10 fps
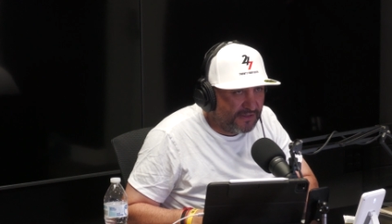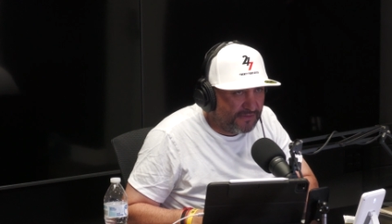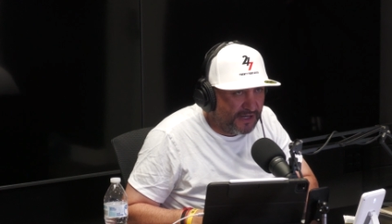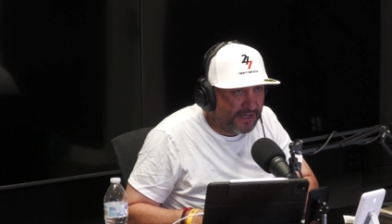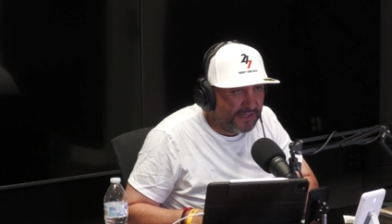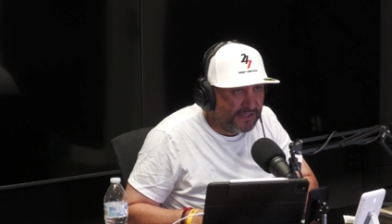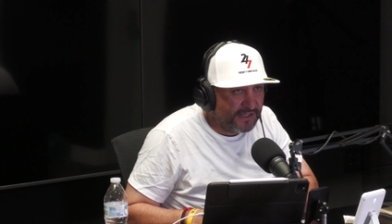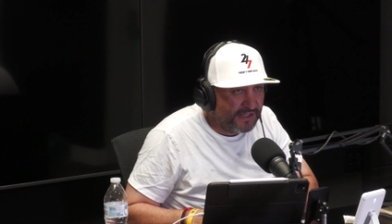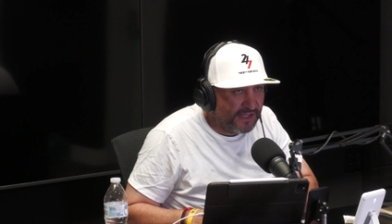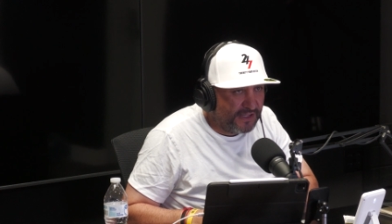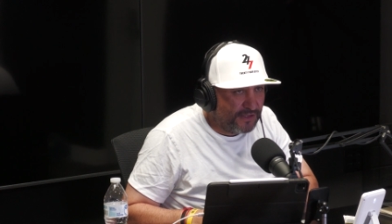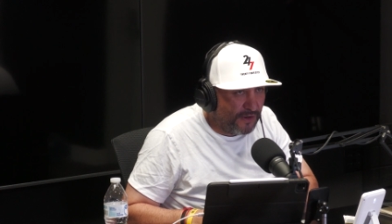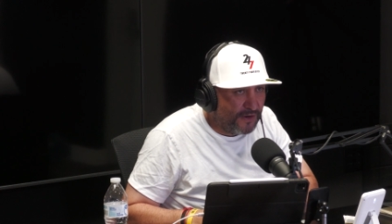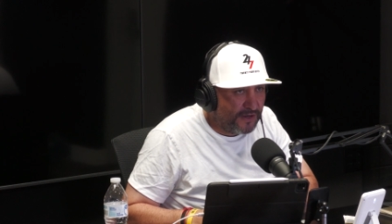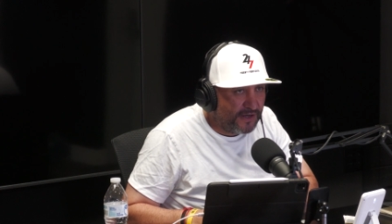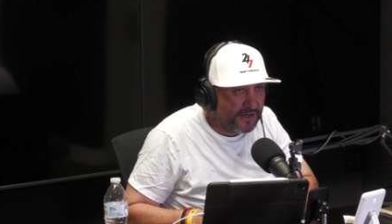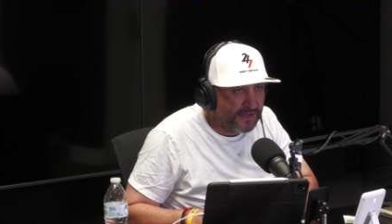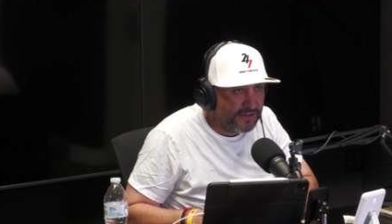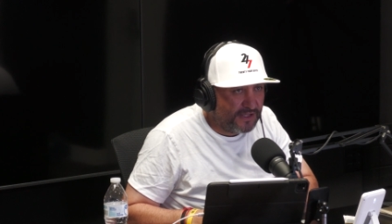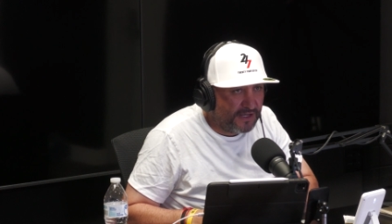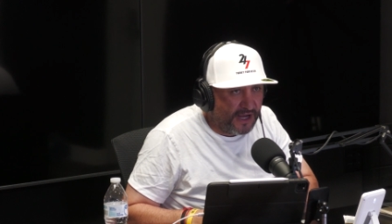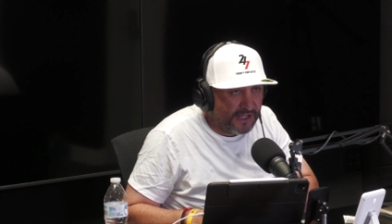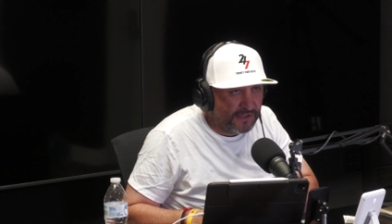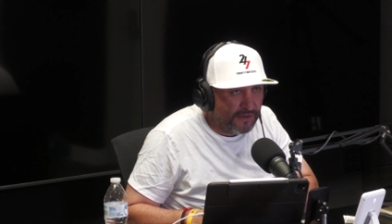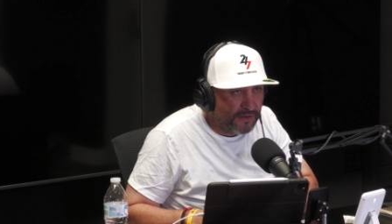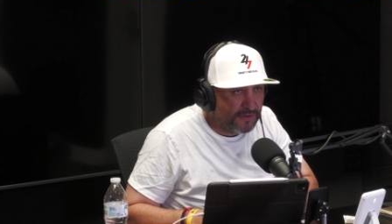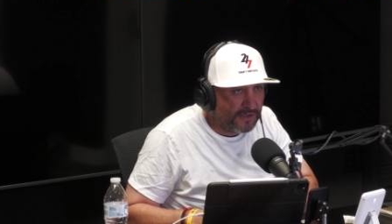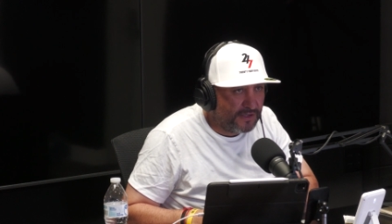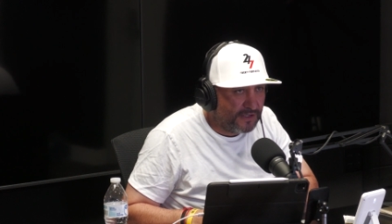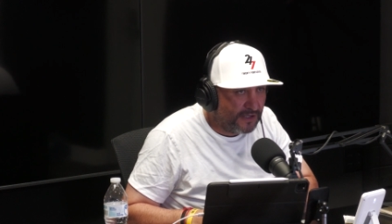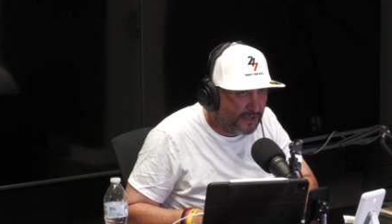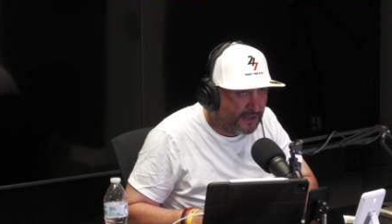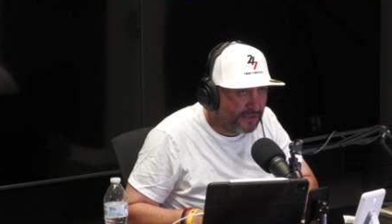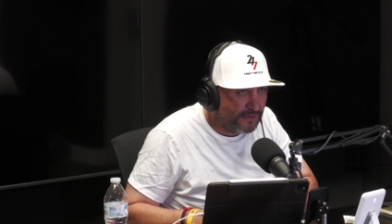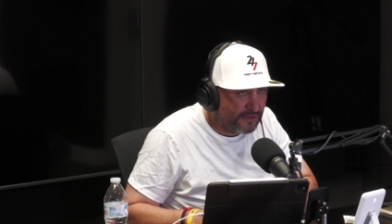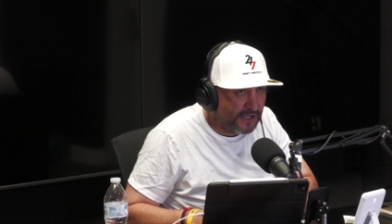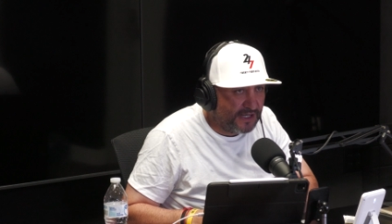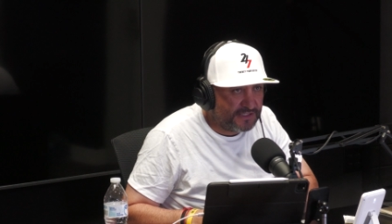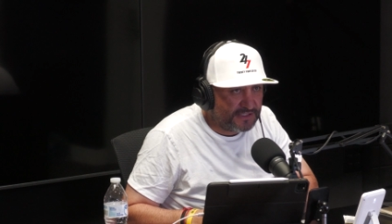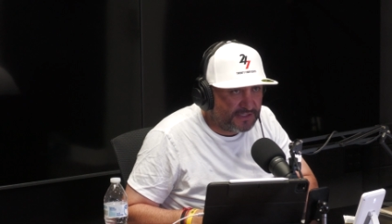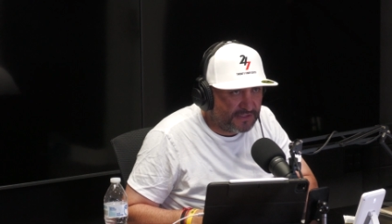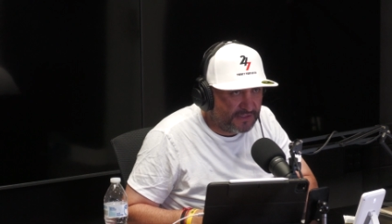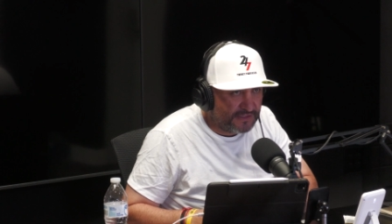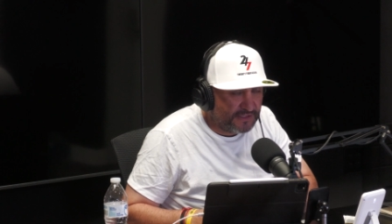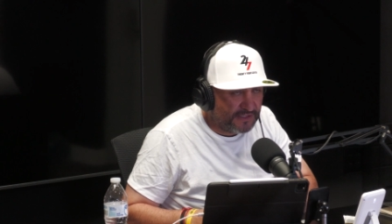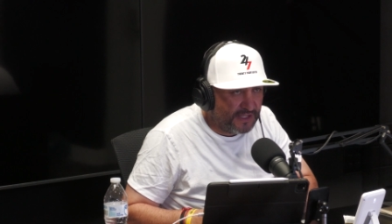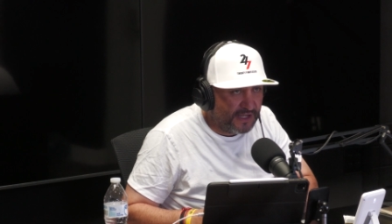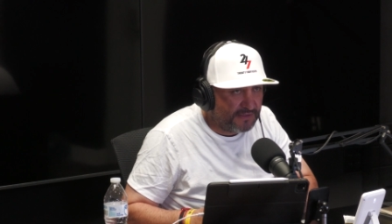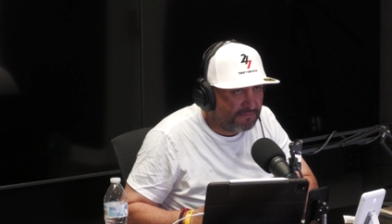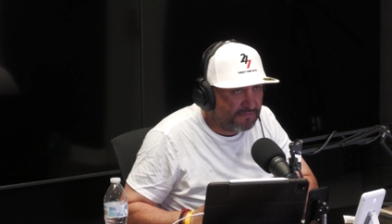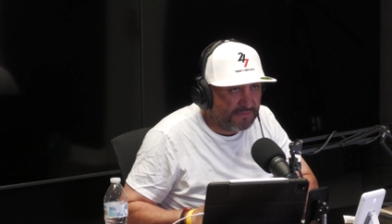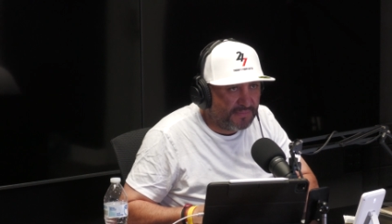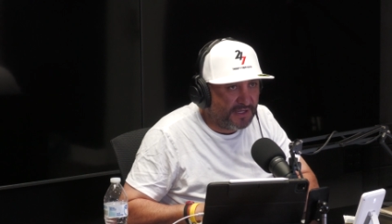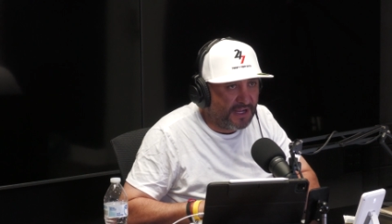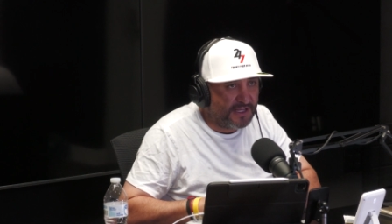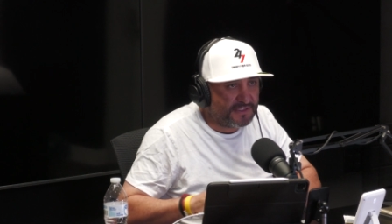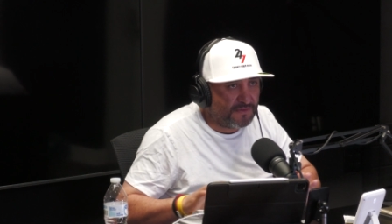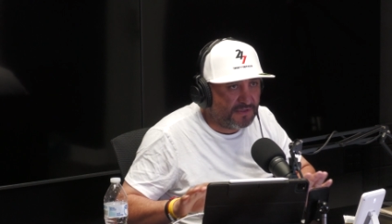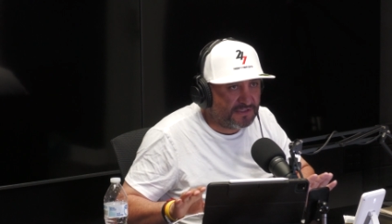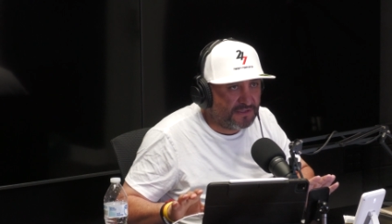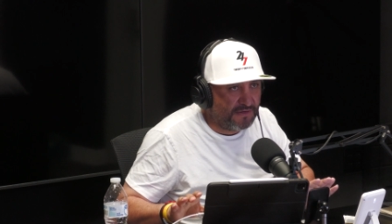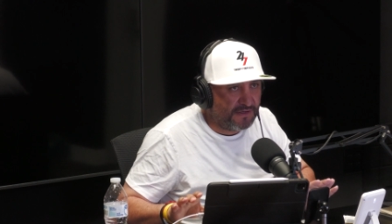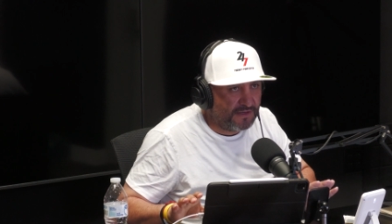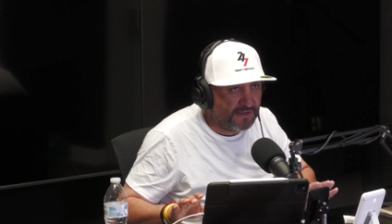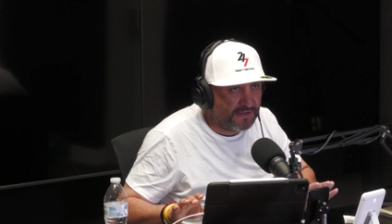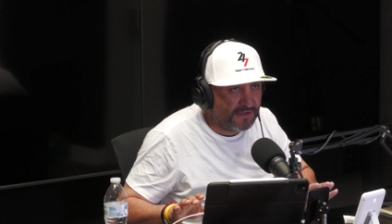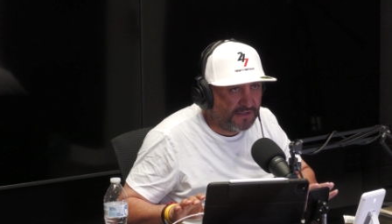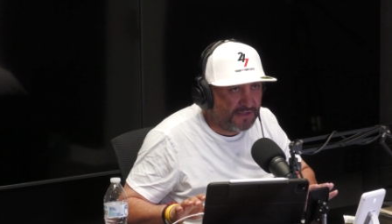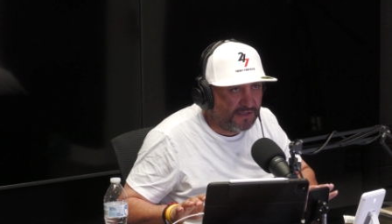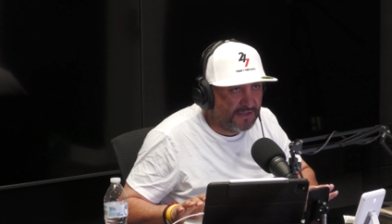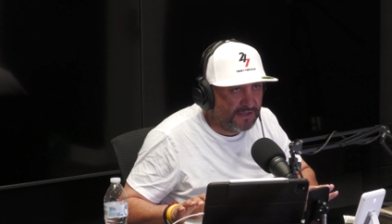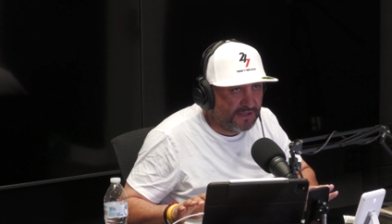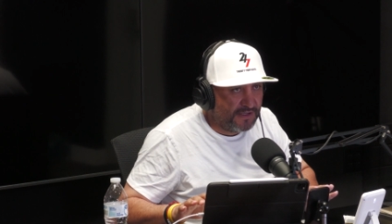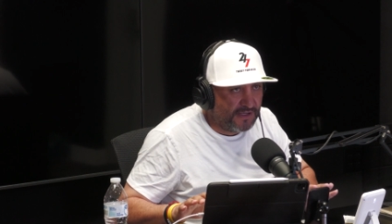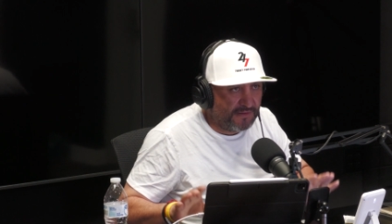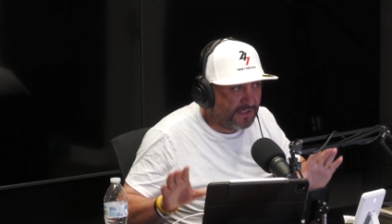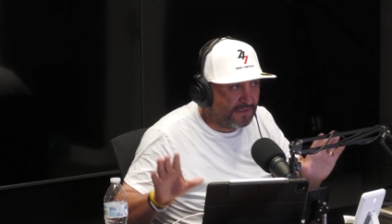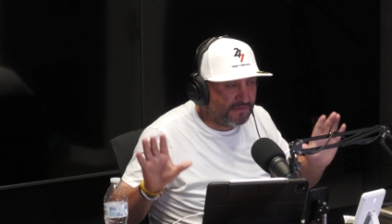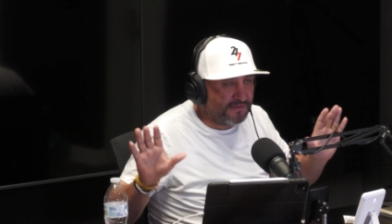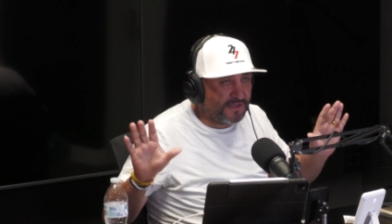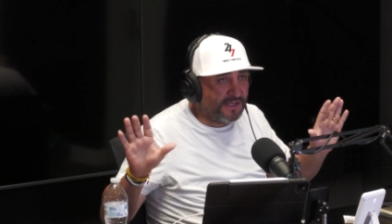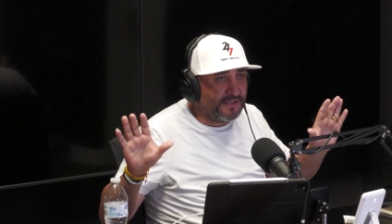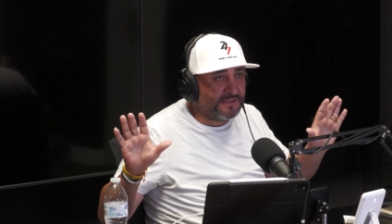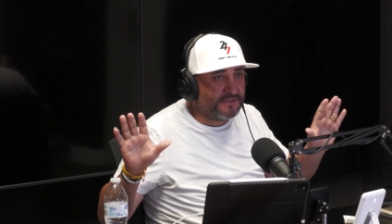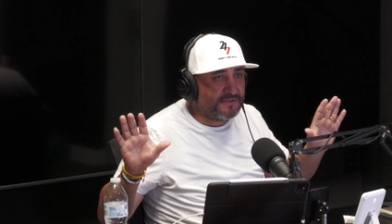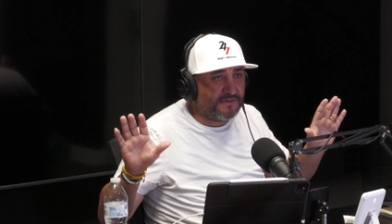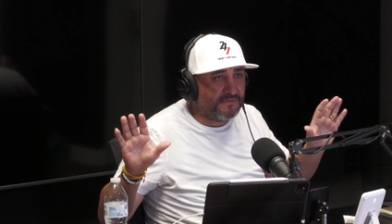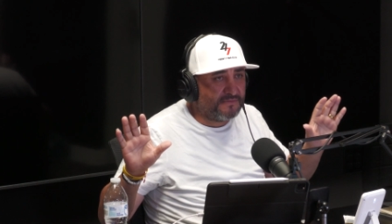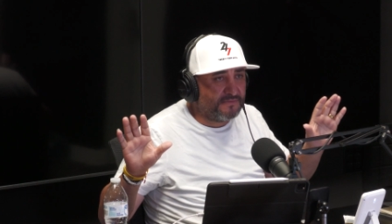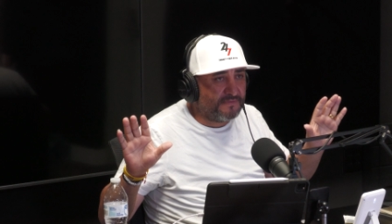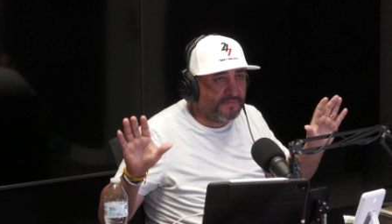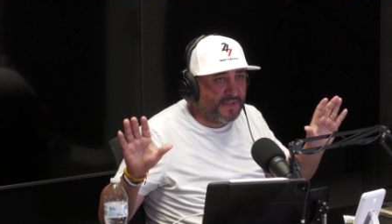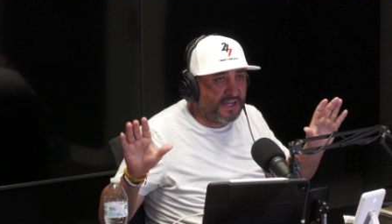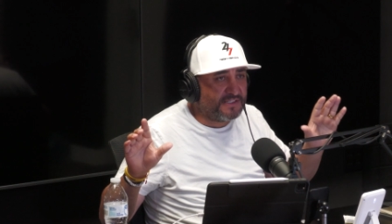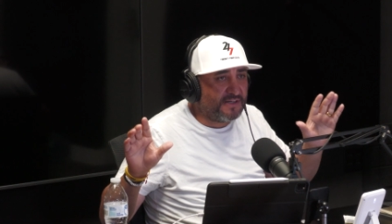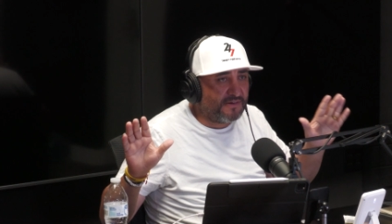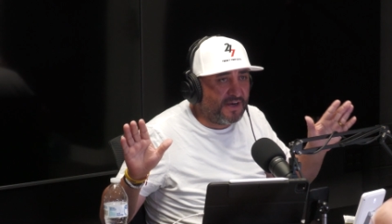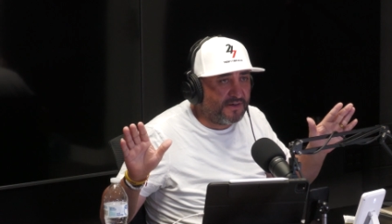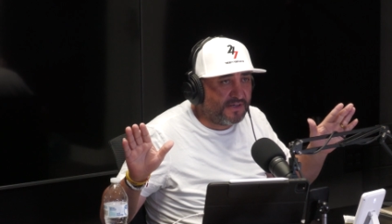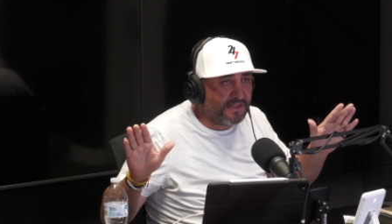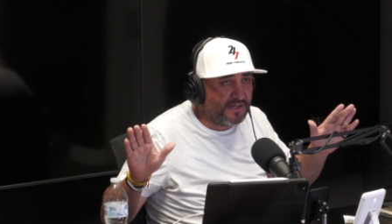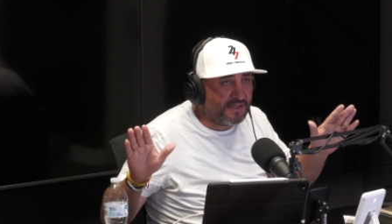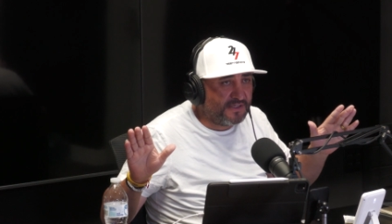right, and told her that God told her to tell us that the cancer was gone. I'm like, okay. So I start crying right there.